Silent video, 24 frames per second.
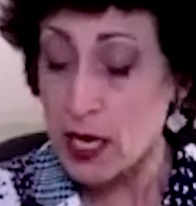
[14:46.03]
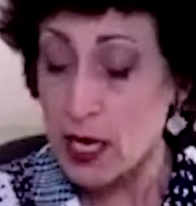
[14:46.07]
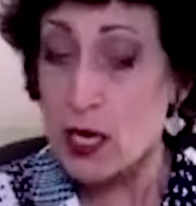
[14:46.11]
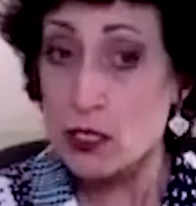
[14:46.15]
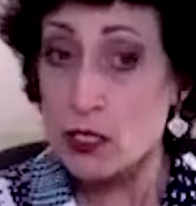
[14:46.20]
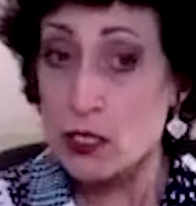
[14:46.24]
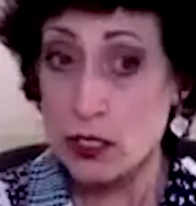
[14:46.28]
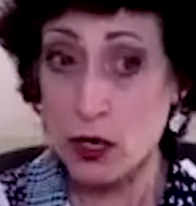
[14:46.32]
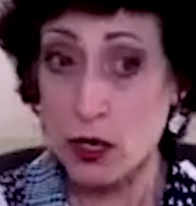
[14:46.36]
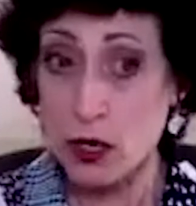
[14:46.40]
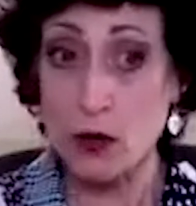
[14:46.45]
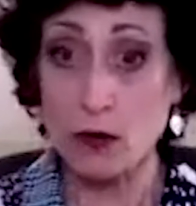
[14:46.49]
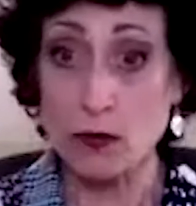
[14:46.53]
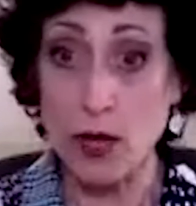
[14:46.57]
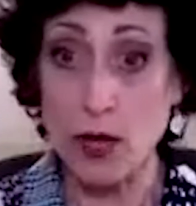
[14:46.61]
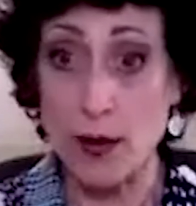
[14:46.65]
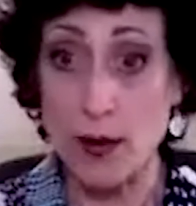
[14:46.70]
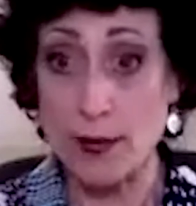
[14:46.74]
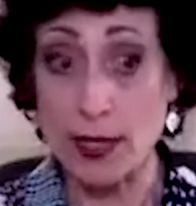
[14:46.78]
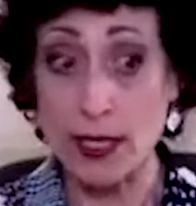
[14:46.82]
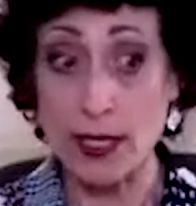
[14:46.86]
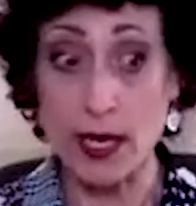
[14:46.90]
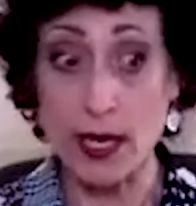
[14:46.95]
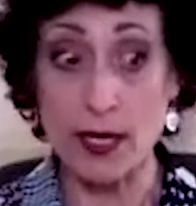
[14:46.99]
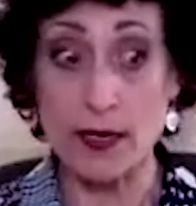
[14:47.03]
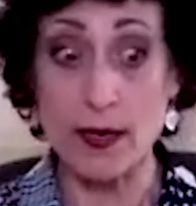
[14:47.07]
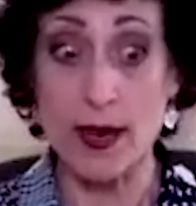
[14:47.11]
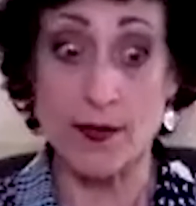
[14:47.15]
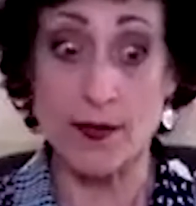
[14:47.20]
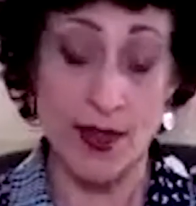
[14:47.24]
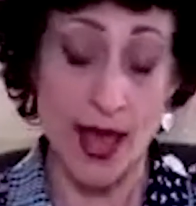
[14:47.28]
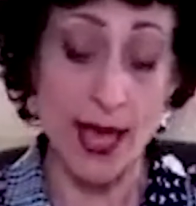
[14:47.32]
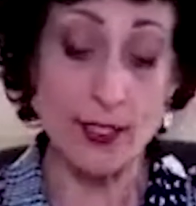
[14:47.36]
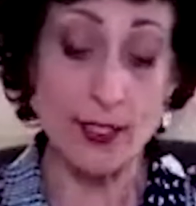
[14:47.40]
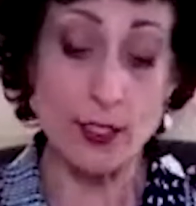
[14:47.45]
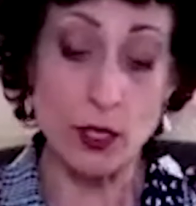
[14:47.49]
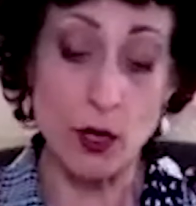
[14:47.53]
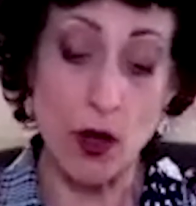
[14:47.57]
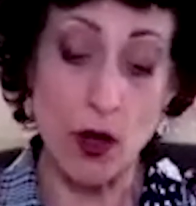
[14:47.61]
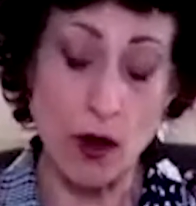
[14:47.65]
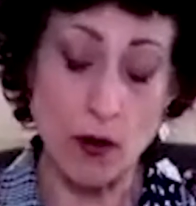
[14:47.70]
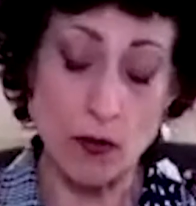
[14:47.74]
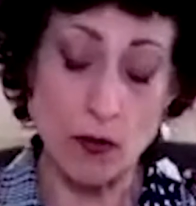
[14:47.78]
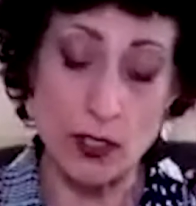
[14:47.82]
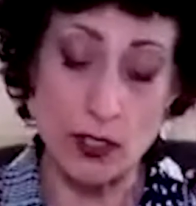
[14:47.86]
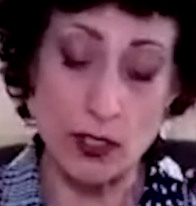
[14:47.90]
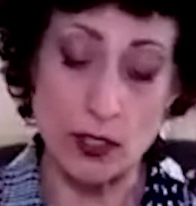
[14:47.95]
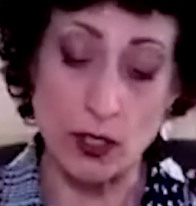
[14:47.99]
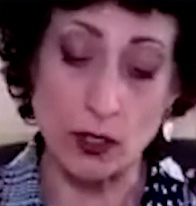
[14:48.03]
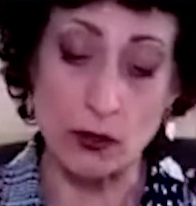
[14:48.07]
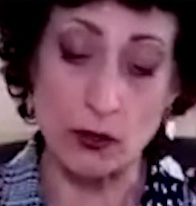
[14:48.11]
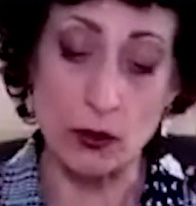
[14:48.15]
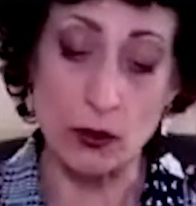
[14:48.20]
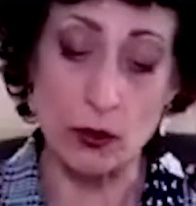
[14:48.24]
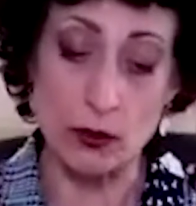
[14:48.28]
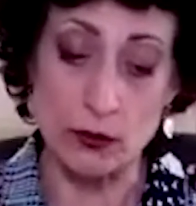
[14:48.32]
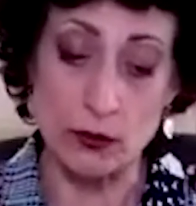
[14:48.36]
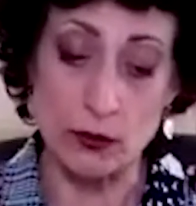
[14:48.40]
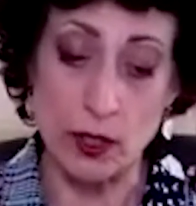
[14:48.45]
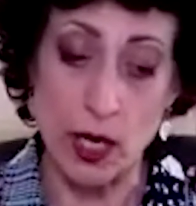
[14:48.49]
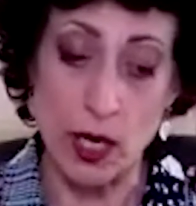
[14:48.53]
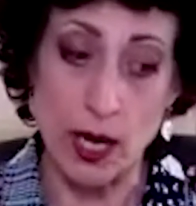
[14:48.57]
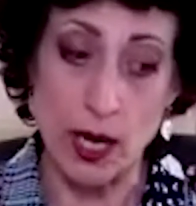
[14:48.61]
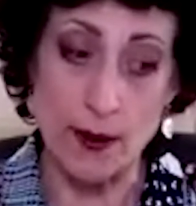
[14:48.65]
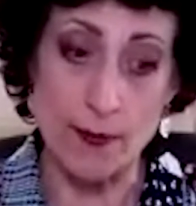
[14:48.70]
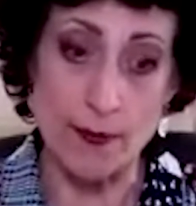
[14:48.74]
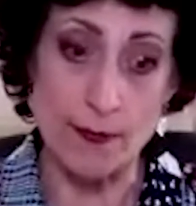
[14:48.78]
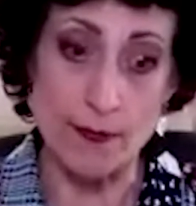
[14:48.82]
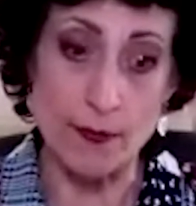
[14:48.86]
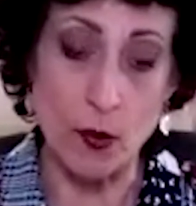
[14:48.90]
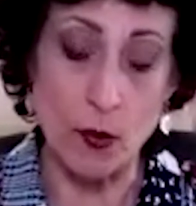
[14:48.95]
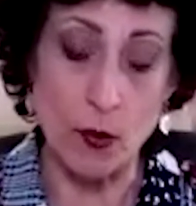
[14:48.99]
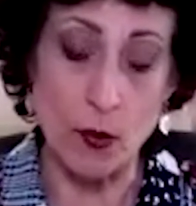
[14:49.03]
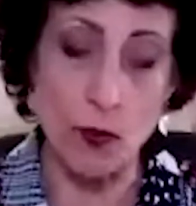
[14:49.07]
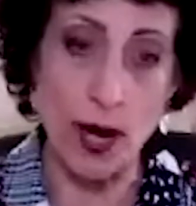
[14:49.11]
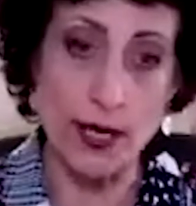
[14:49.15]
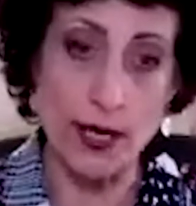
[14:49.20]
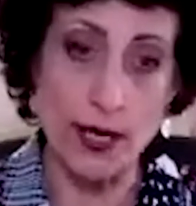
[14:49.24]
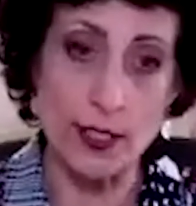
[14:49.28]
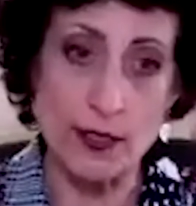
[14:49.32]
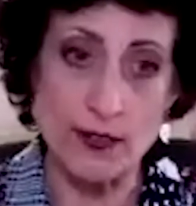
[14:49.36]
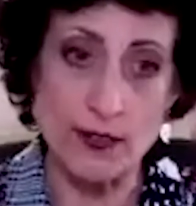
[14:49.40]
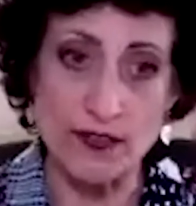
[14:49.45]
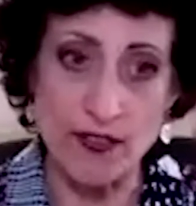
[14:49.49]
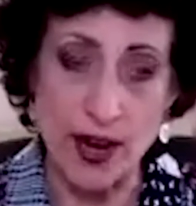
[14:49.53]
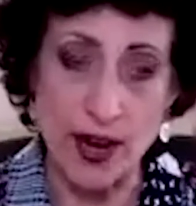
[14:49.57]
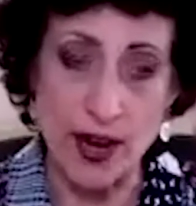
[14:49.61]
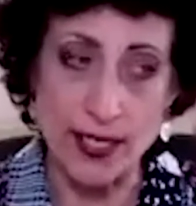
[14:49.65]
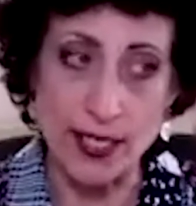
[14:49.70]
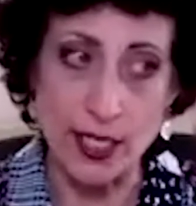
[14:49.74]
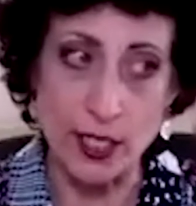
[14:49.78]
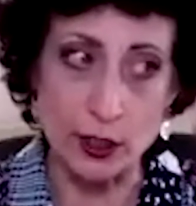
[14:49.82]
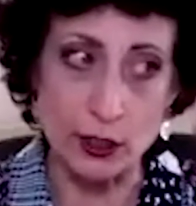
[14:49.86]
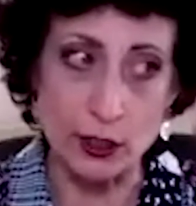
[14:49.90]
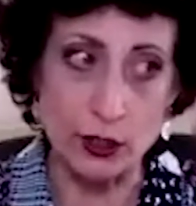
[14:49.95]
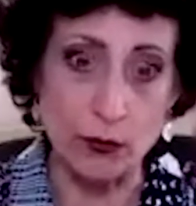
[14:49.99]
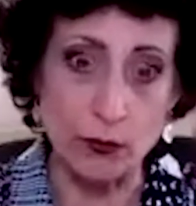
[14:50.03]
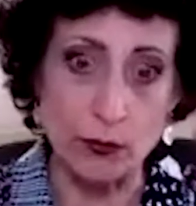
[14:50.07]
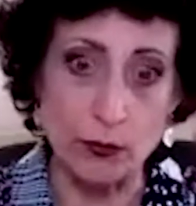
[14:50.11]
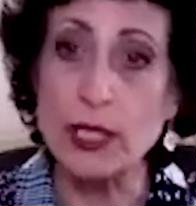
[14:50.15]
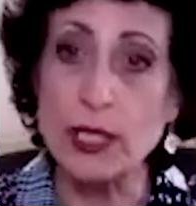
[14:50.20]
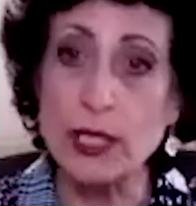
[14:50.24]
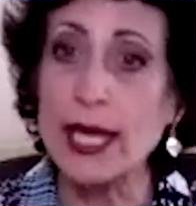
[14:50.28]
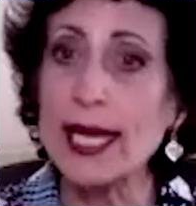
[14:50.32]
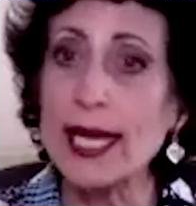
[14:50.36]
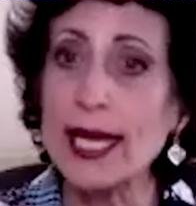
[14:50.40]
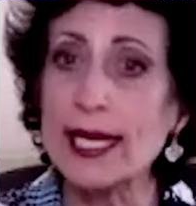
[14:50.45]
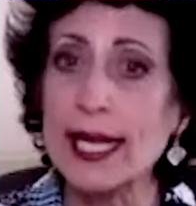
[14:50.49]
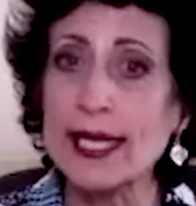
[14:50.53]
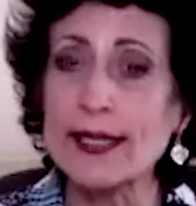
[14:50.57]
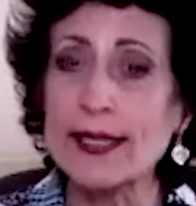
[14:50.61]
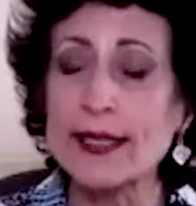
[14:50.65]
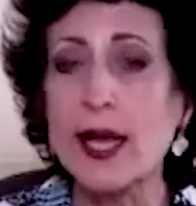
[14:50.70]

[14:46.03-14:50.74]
So, I mean, and that's always a good, I did financial planning.